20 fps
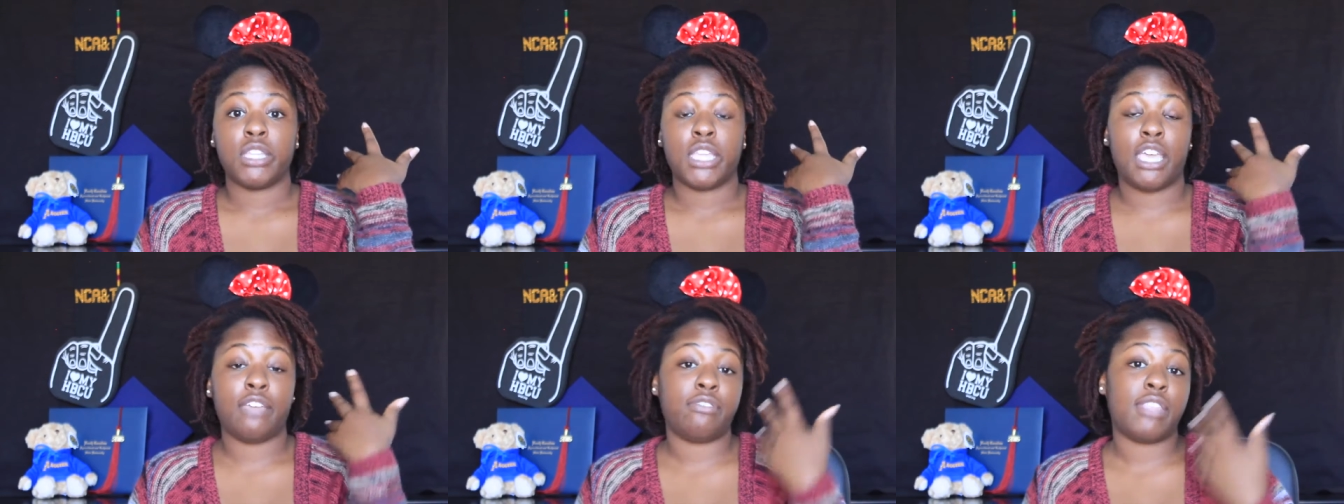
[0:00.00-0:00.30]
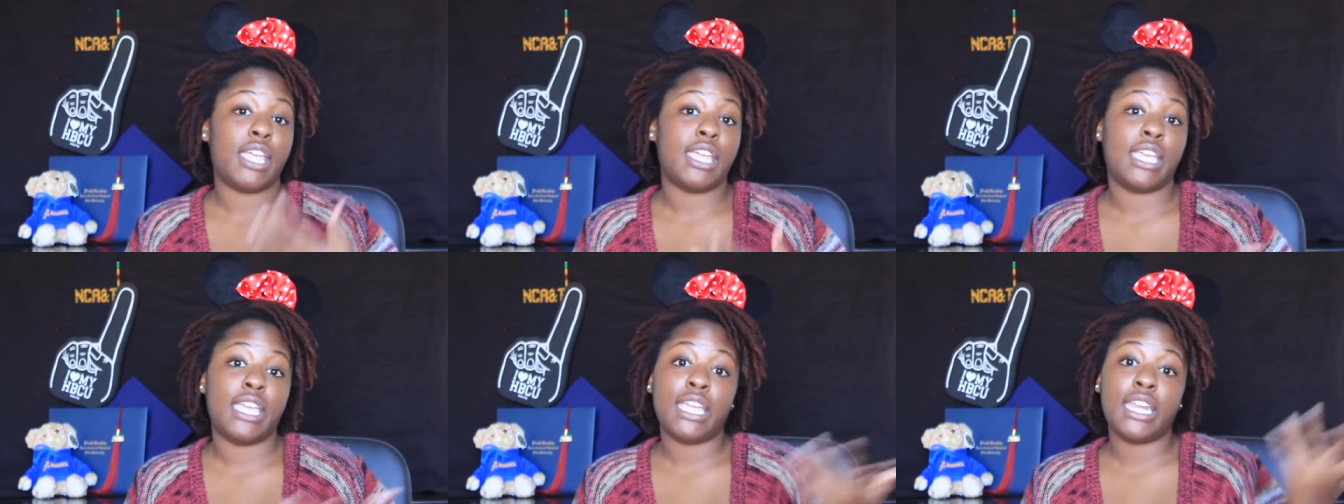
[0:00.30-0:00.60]
if
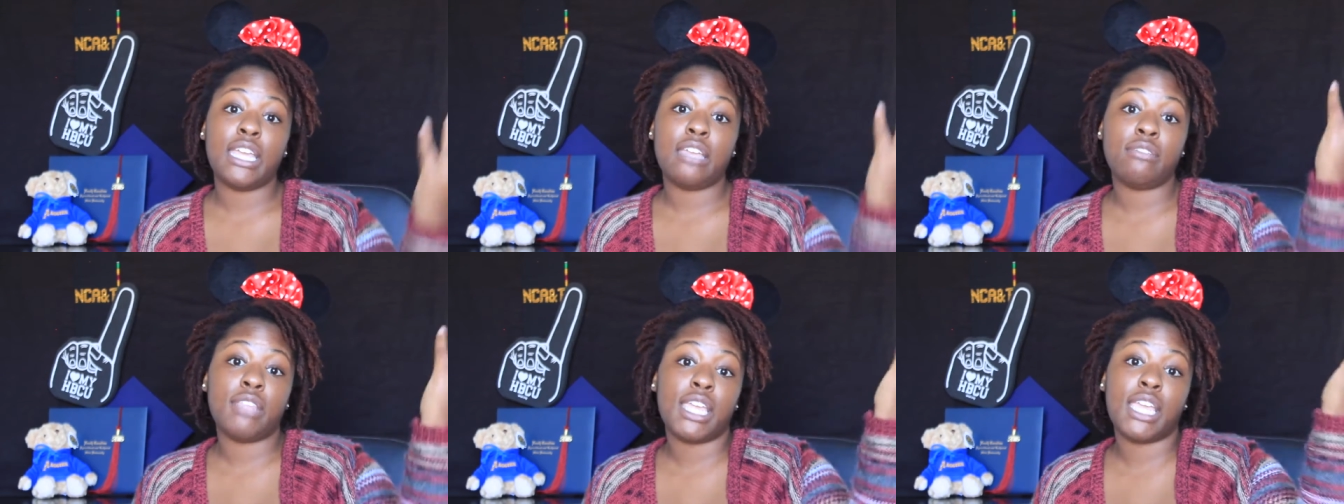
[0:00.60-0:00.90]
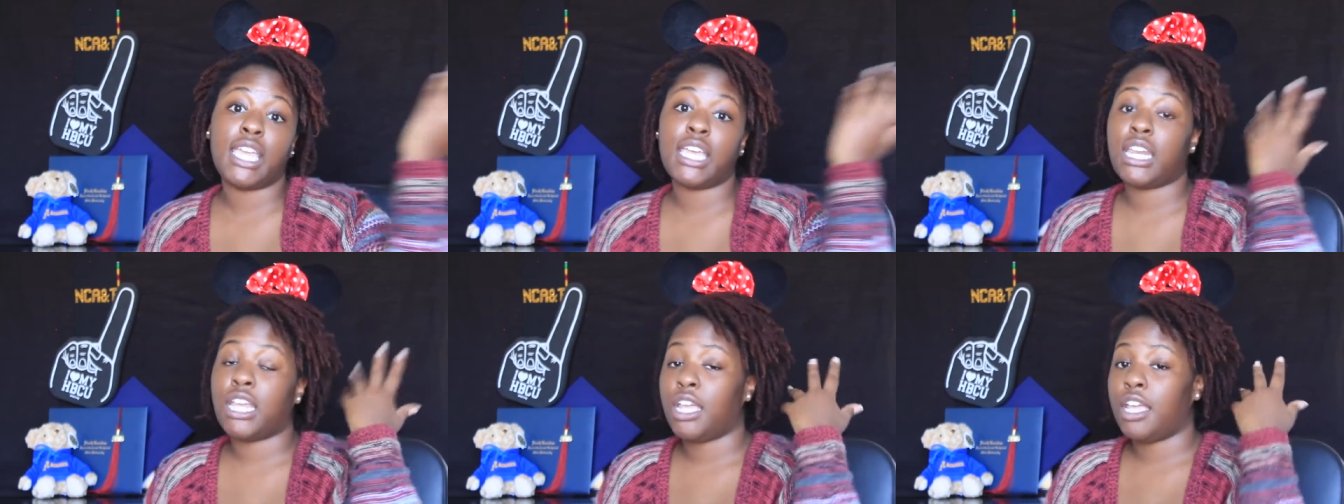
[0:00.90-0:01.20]
they get it,
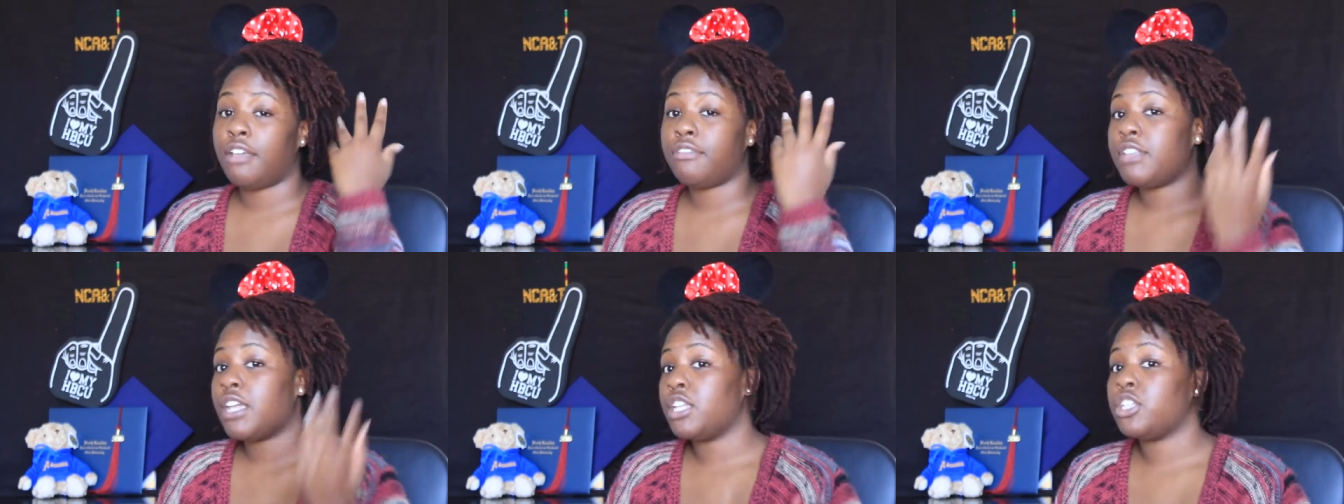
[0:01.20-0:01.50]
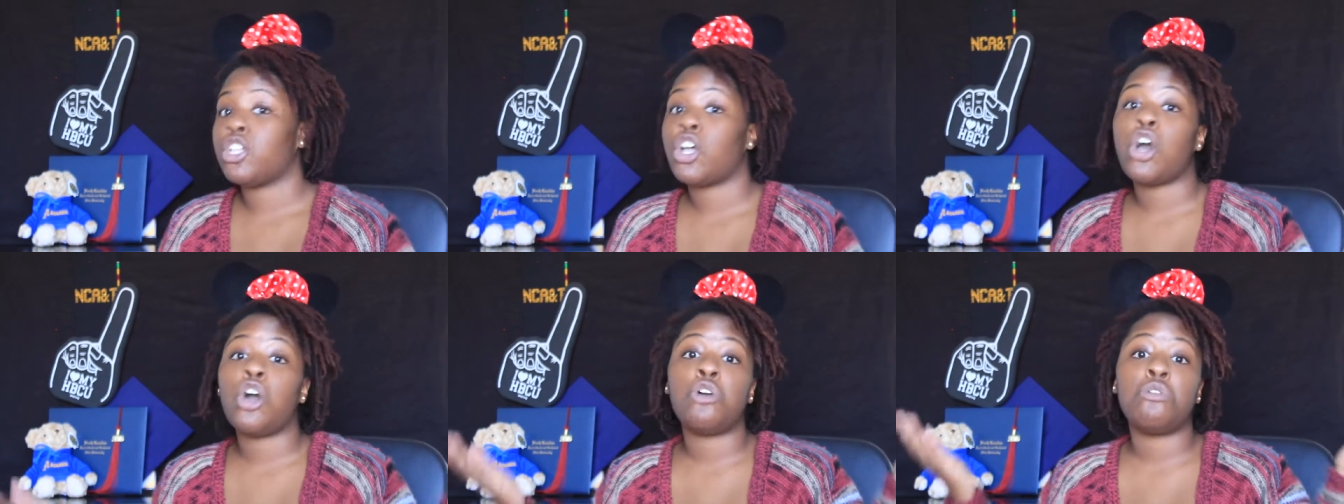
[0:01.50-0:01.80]
they get it. If they
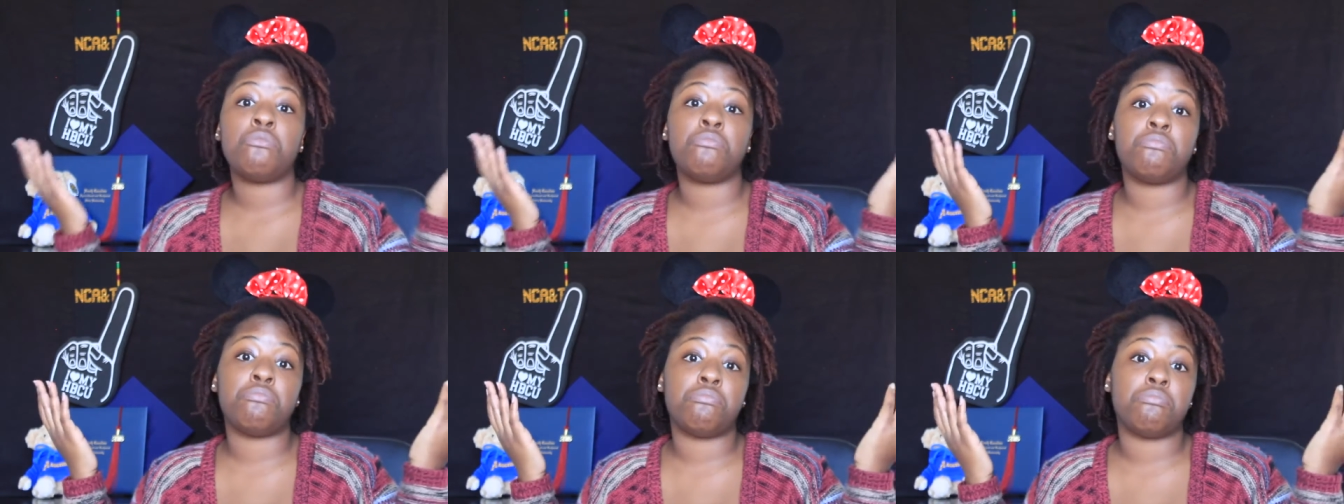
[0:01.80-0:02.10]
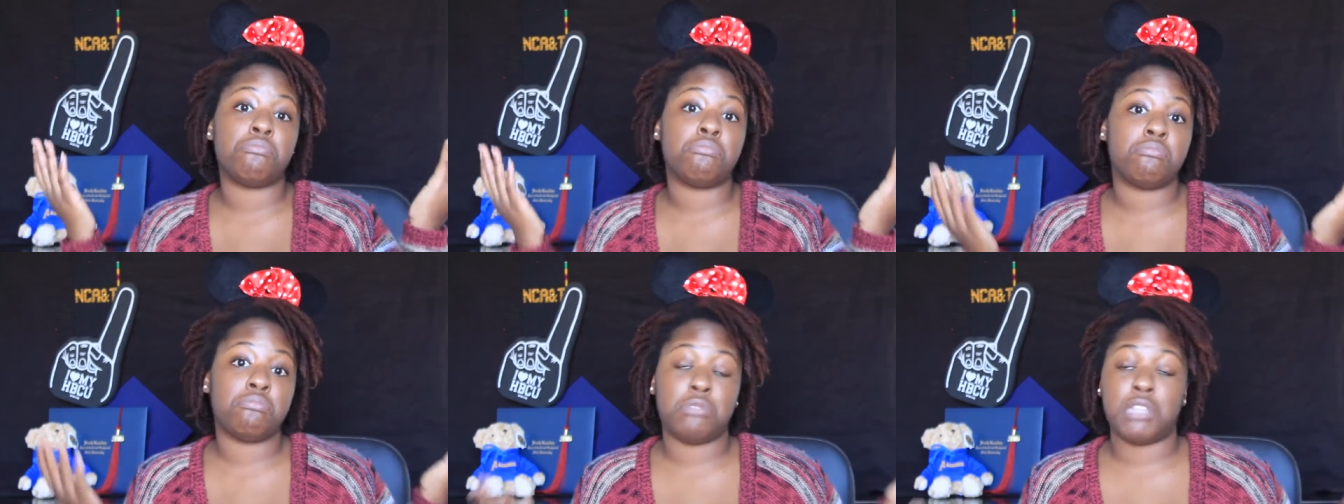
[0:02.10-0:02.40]
don't,
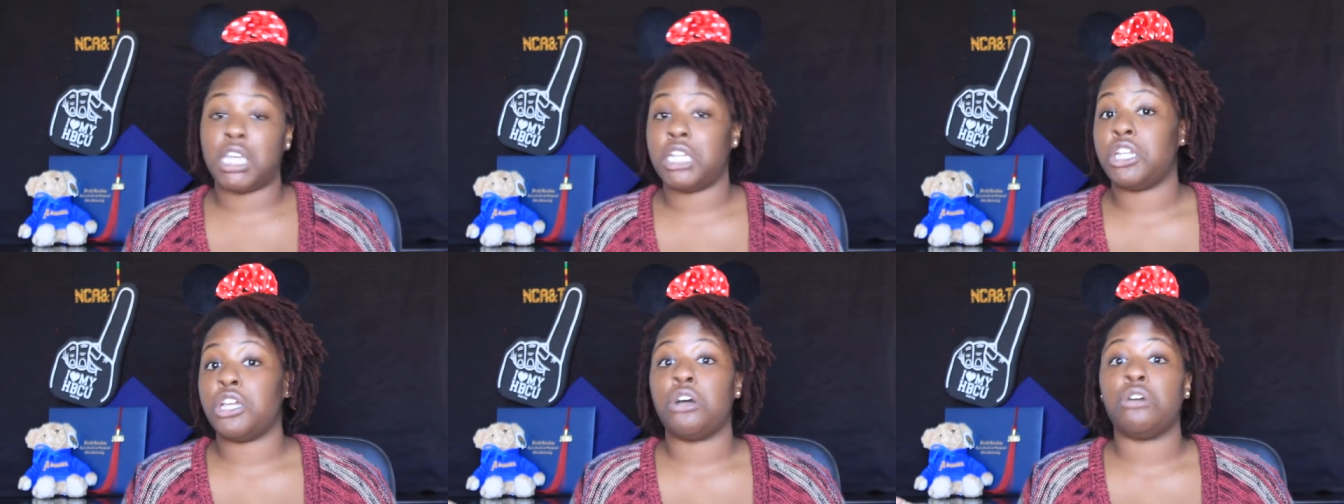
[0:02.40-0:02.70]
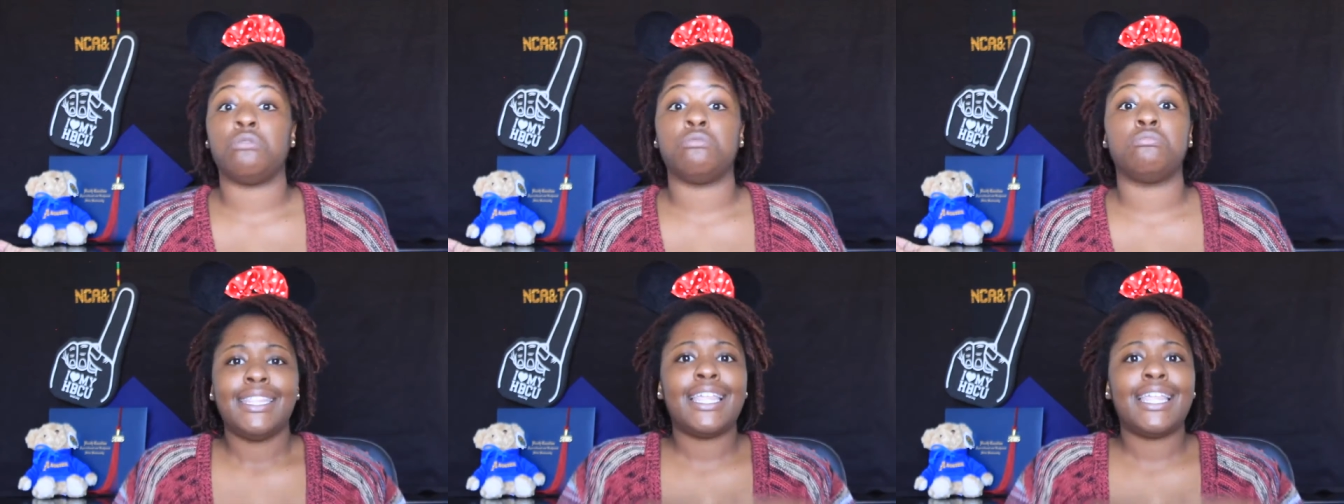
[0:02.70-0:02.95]
they don't.